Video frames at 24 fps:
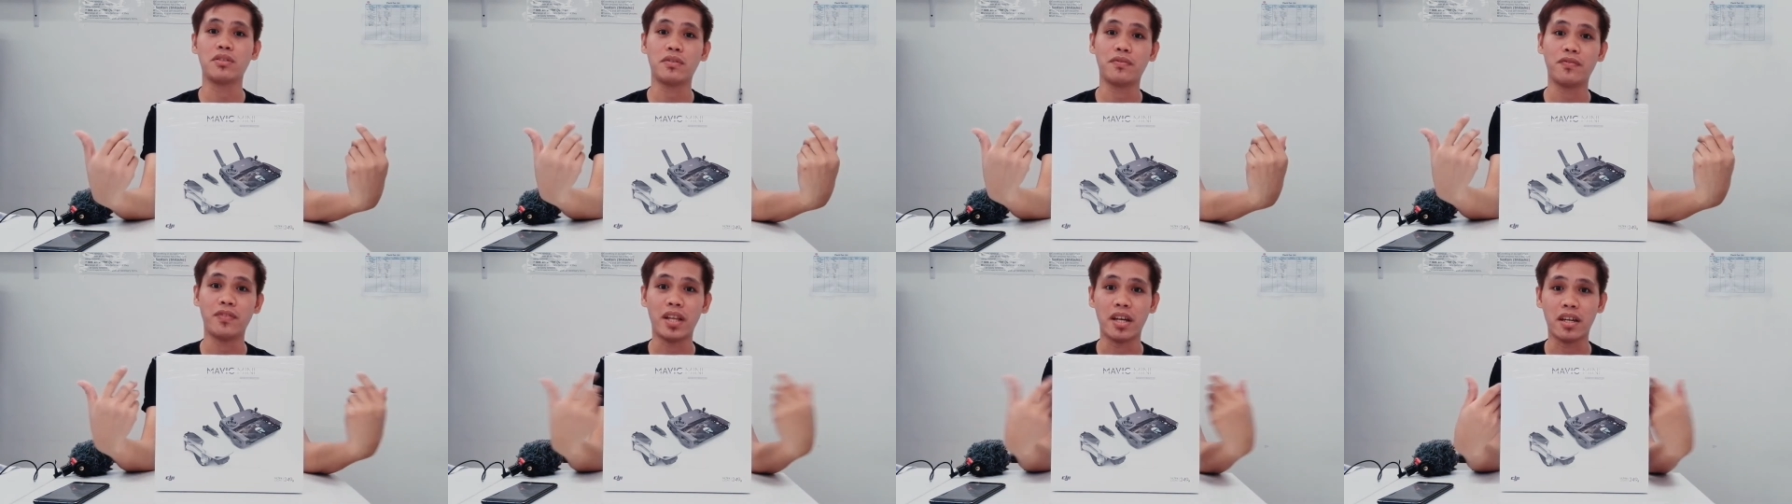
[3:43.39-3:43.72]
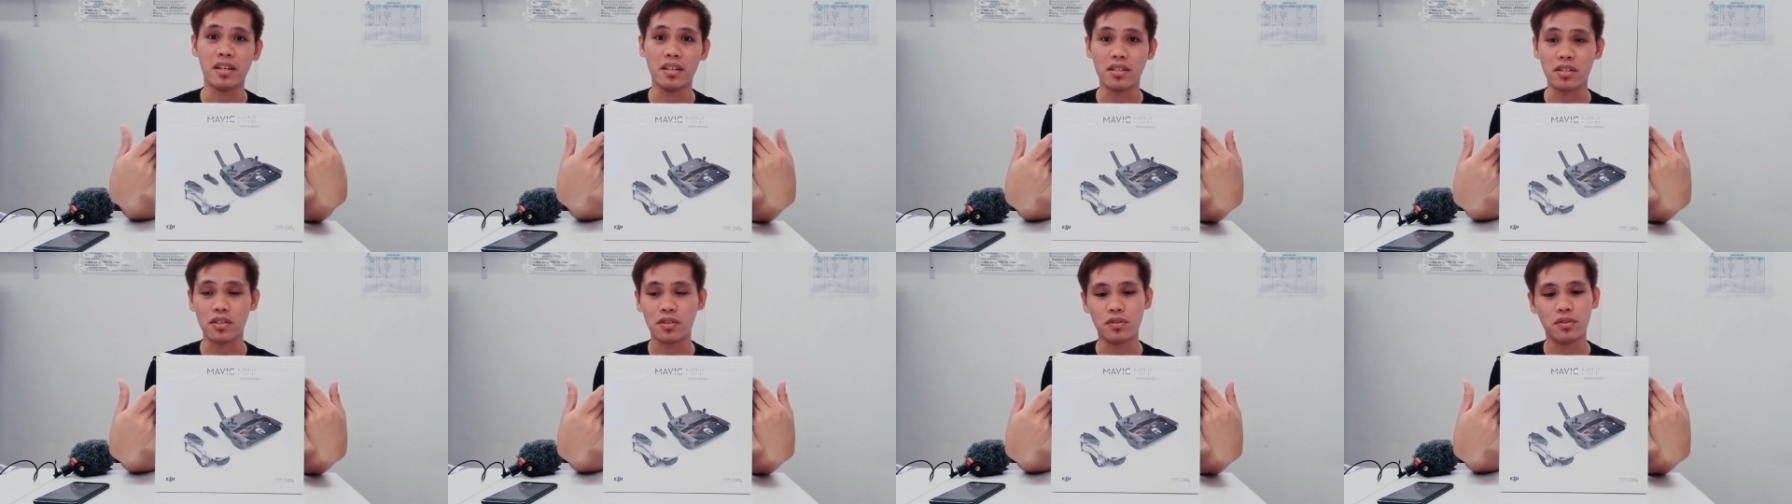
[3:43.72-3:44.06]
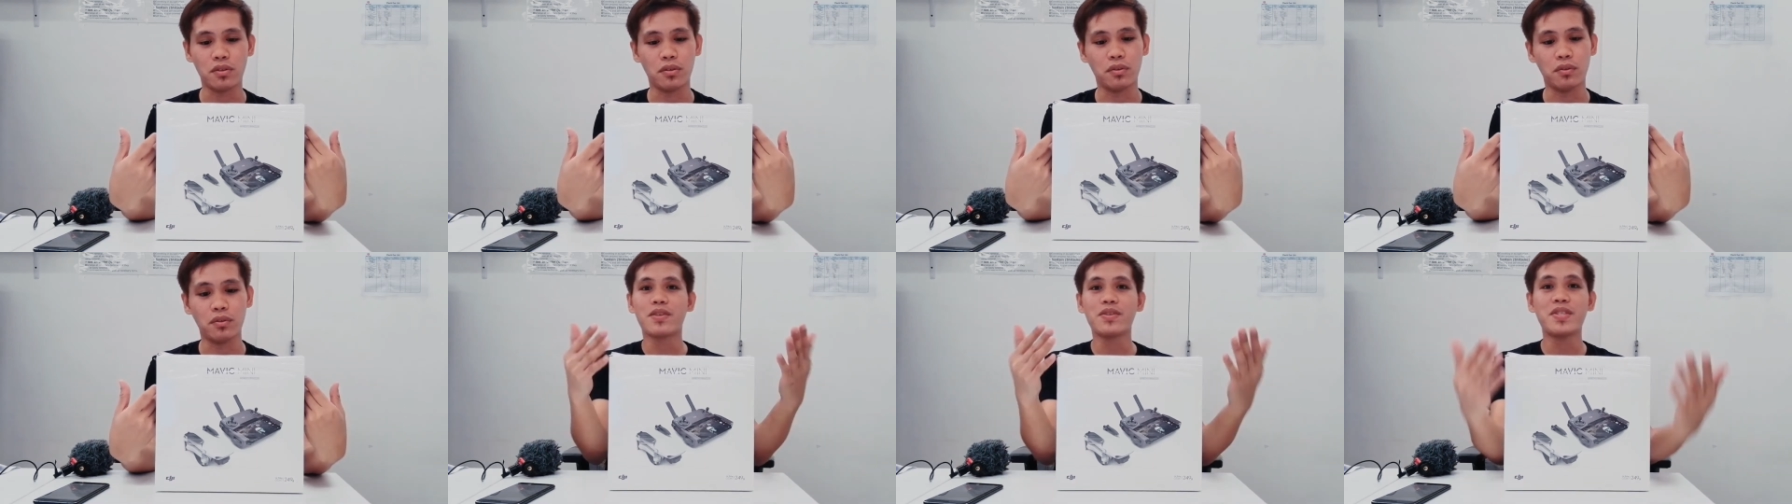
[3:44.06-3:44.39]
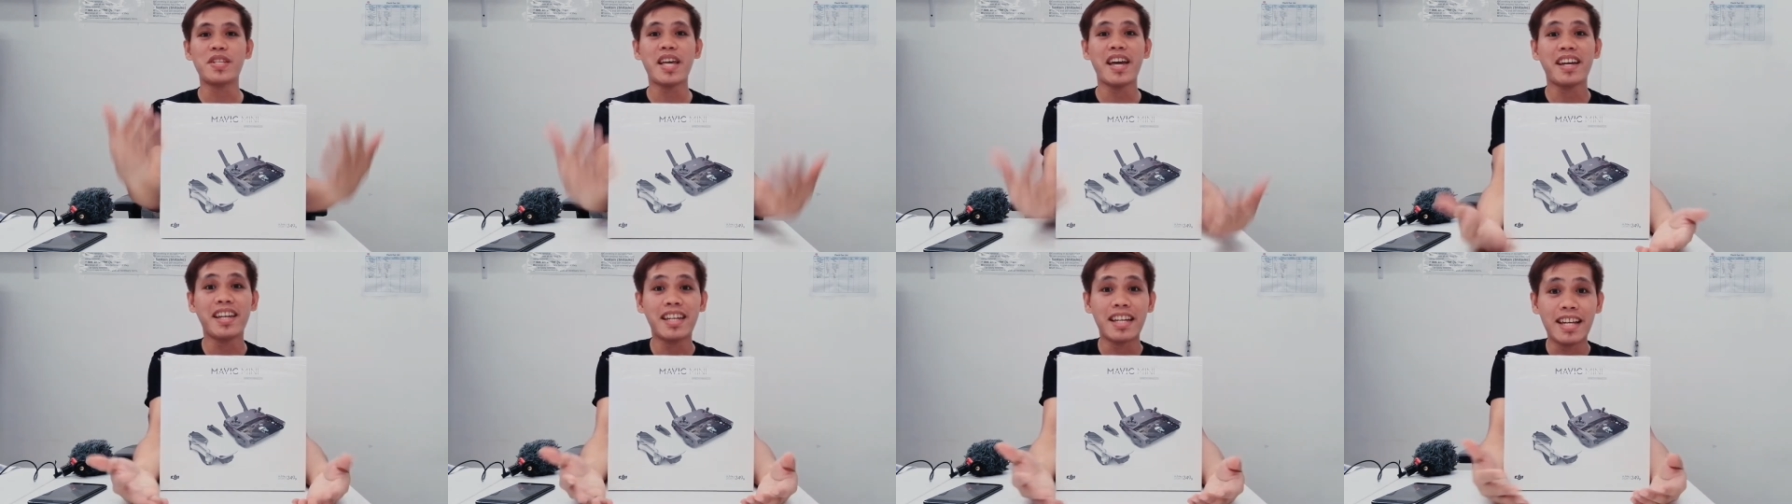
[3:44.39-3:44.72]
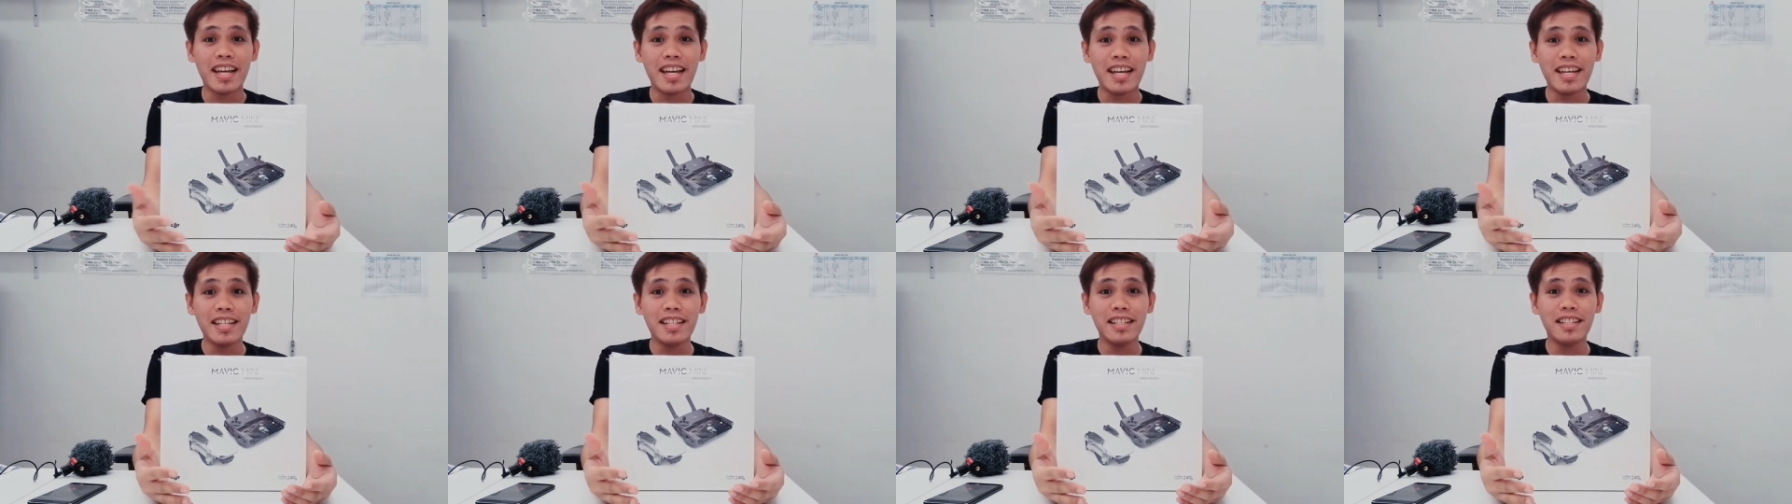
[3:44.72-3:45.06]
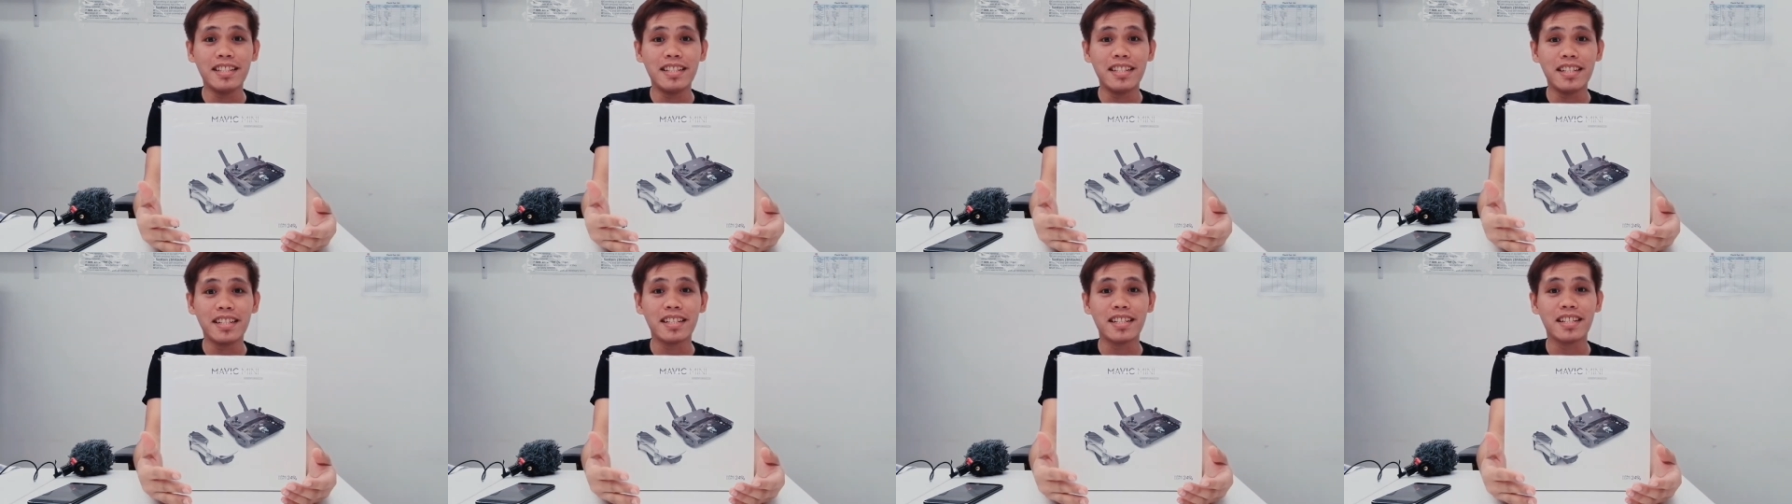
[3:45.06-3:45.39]
to fly this drone. So
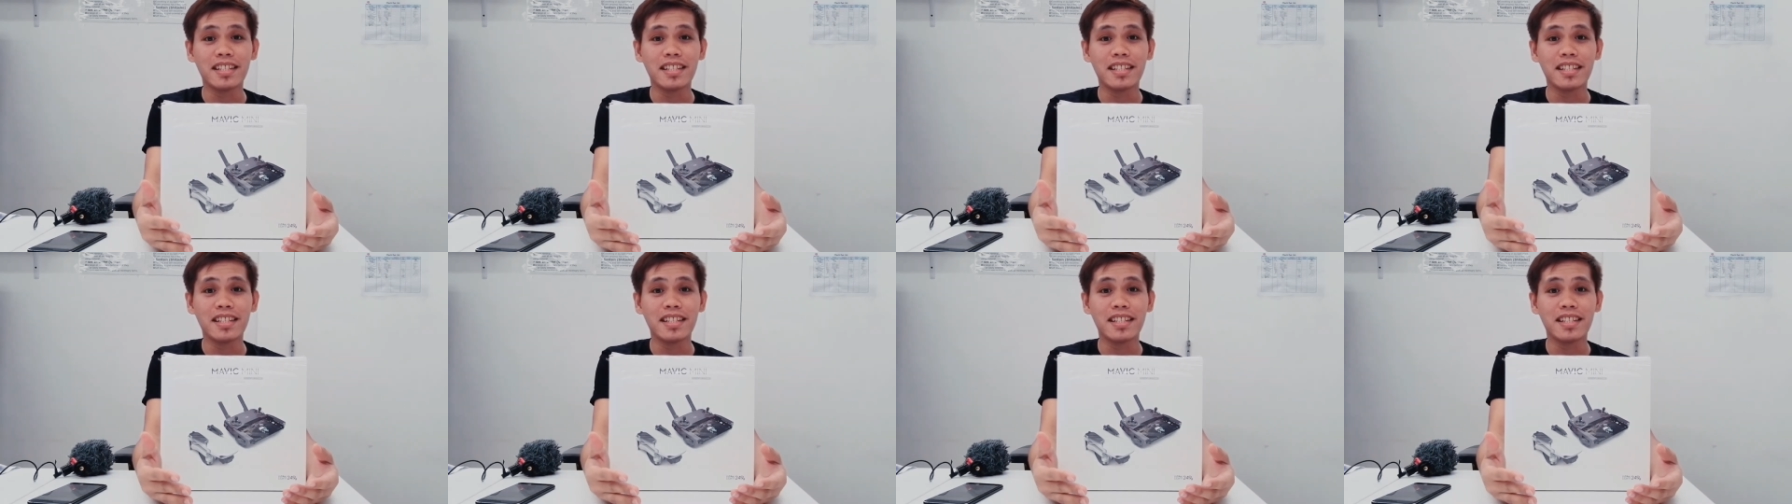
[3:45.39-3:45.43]
second